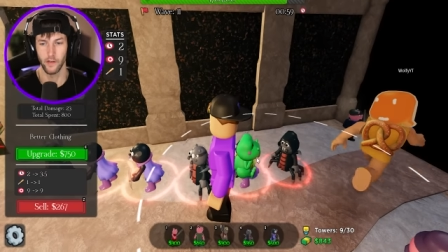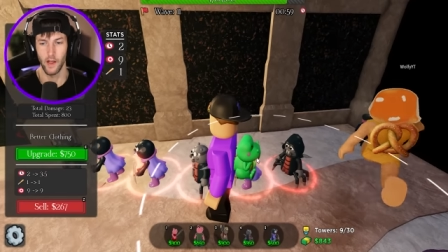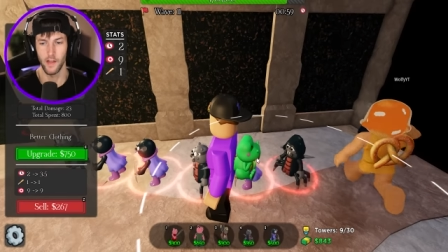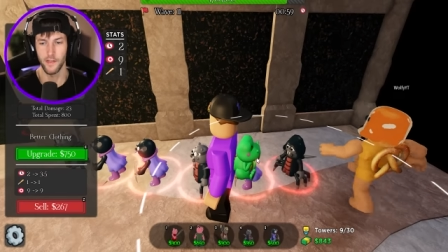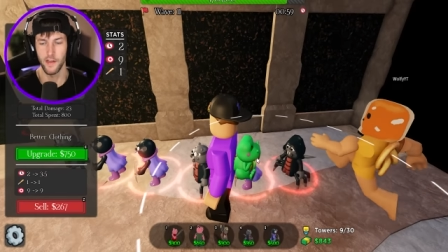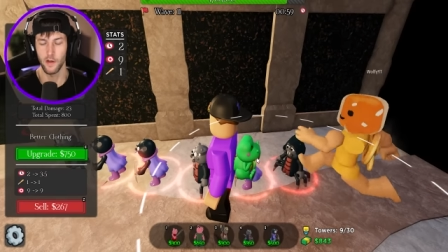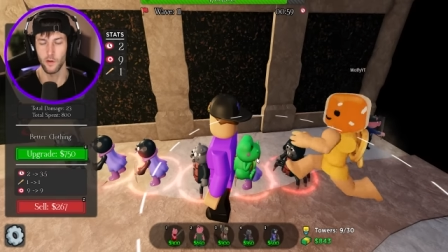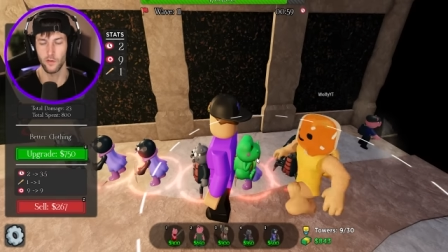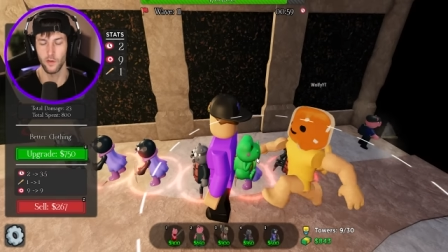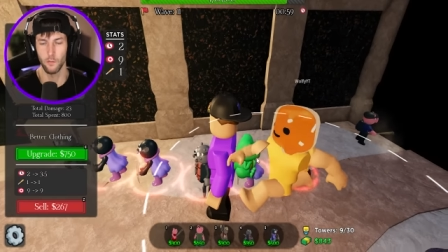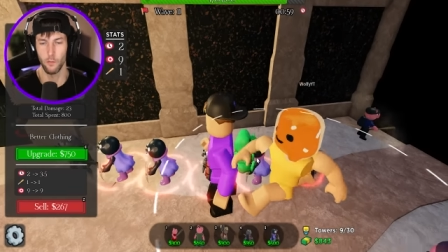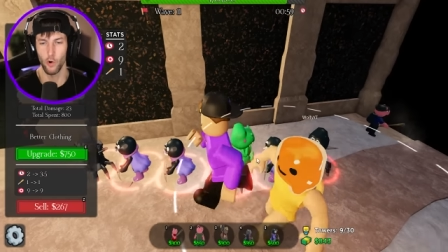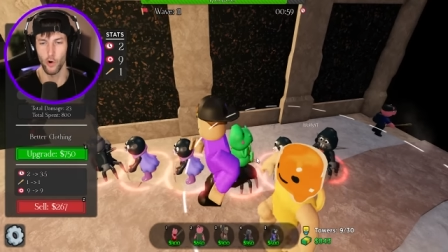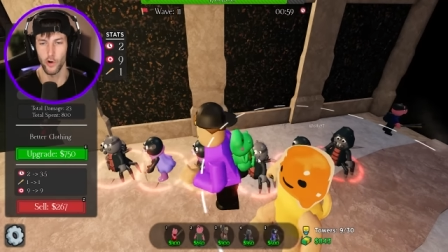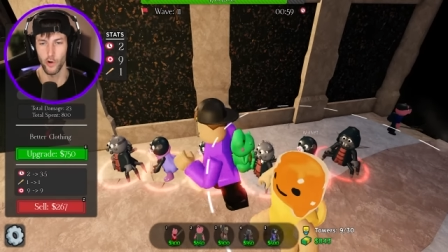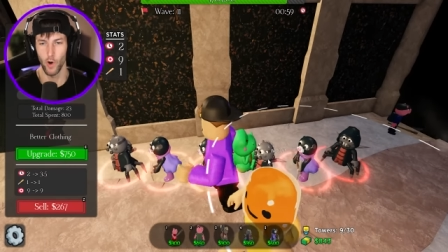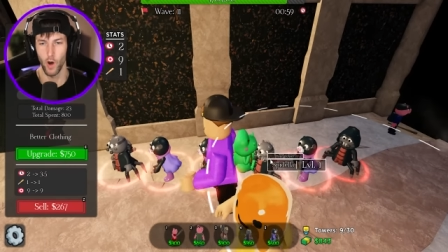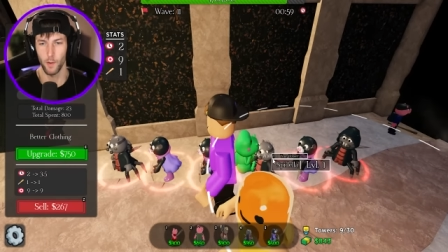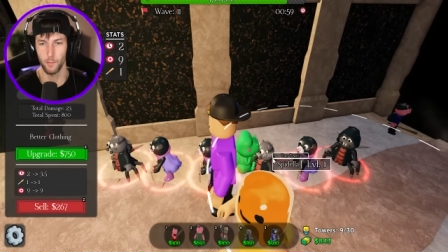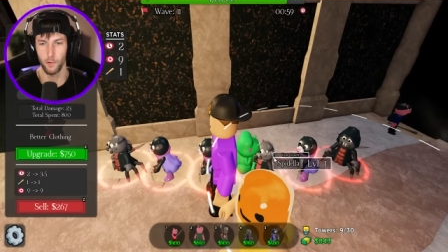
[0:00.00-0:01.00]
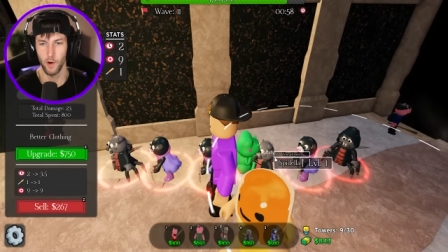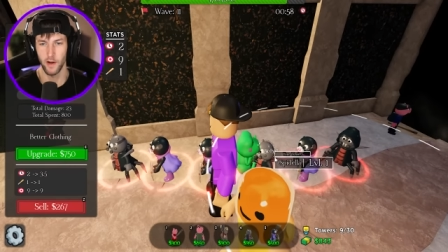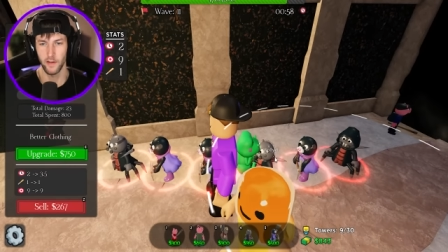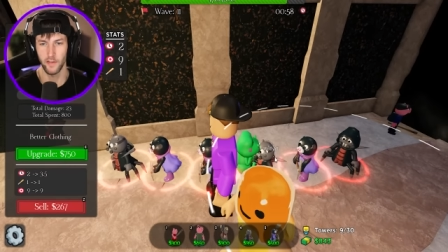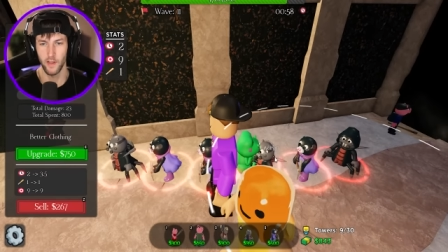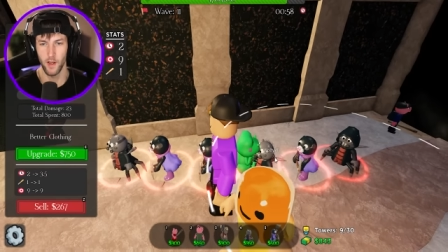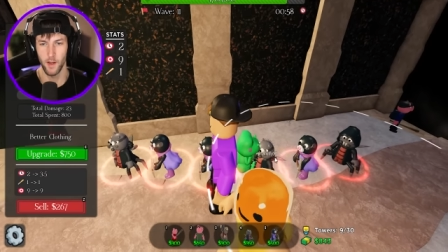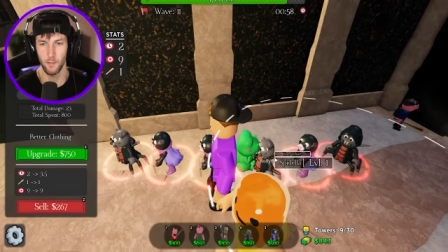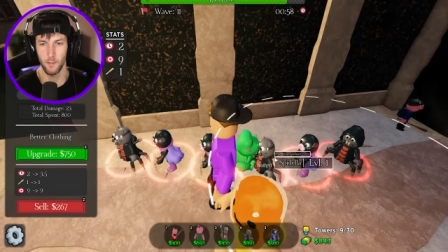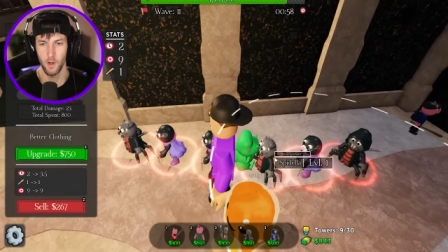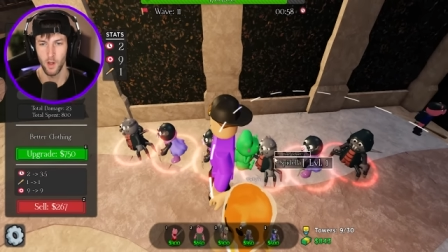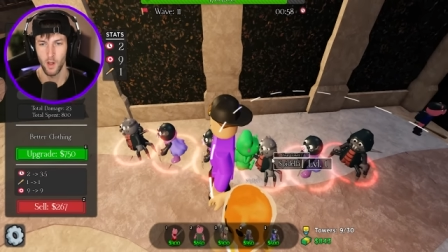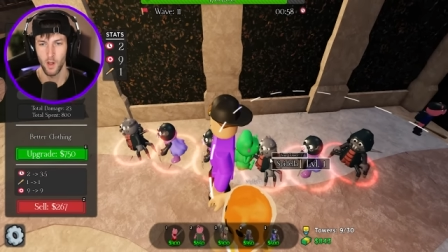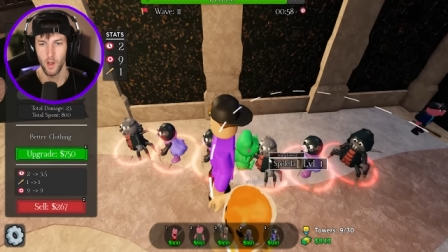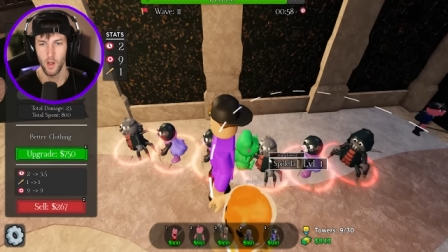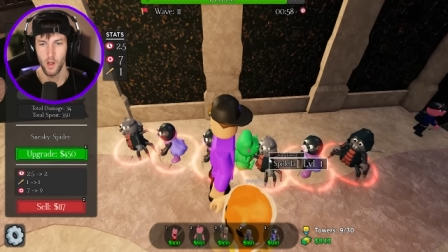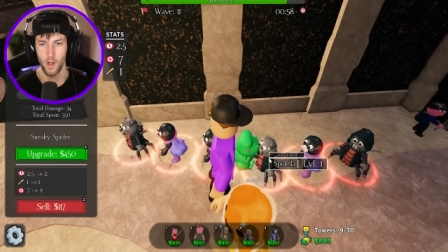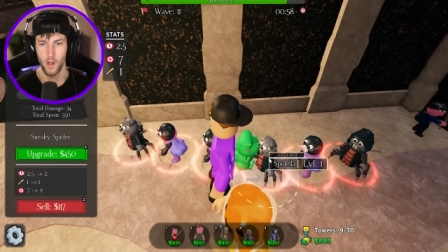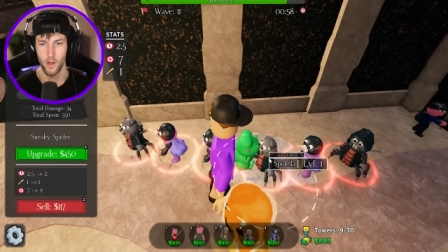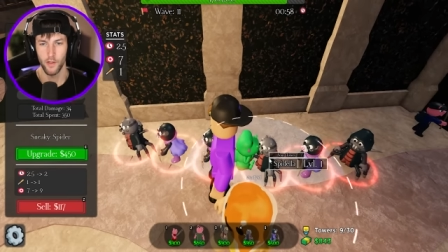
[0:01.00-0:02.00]
I think the more you upgrade them,
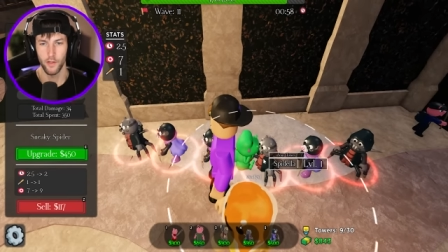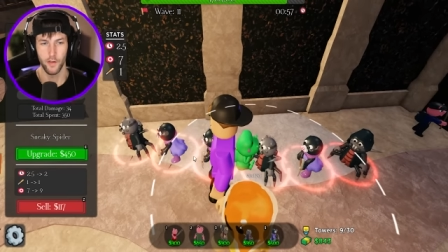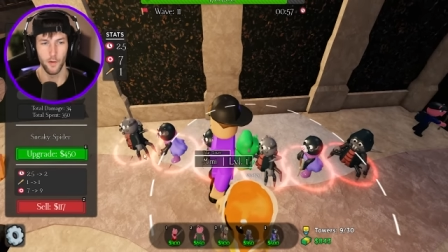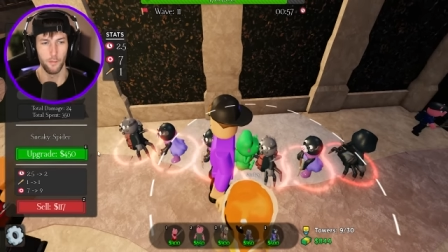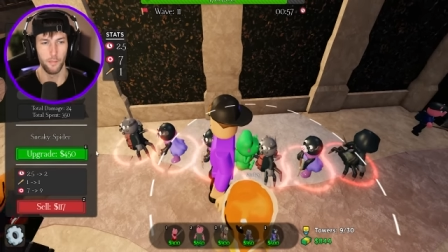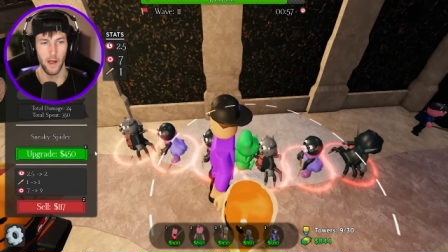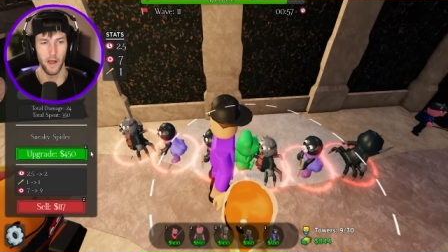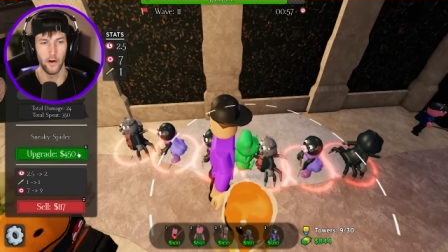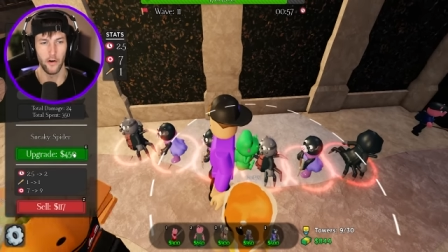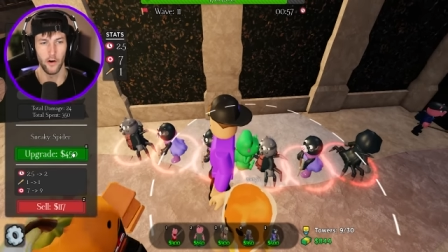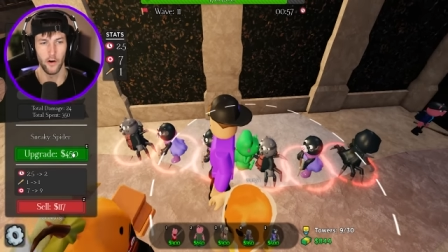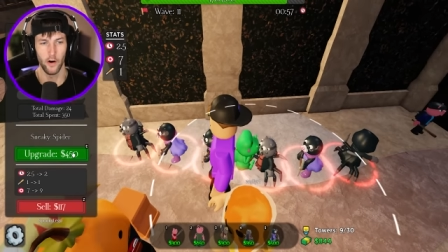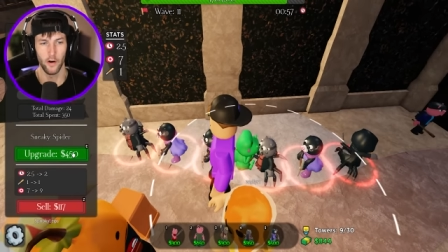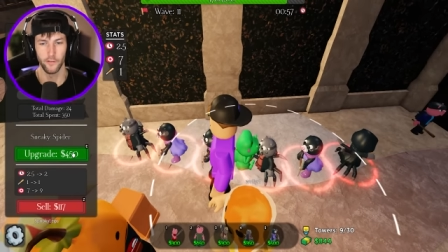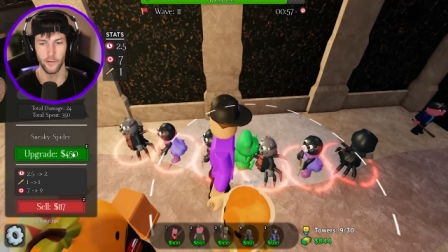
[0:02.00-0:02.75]
the better